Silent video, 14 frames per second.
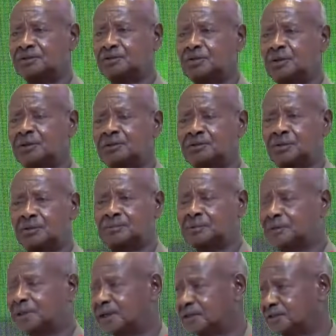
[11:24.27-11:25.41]
newer
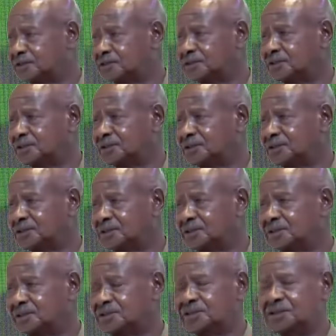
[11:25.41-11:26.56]
people like this,
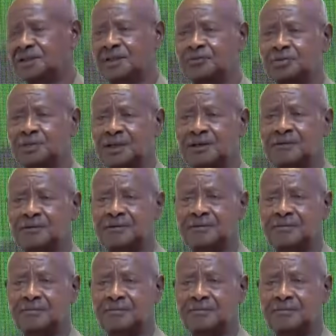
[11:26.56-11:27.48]
the CDF now,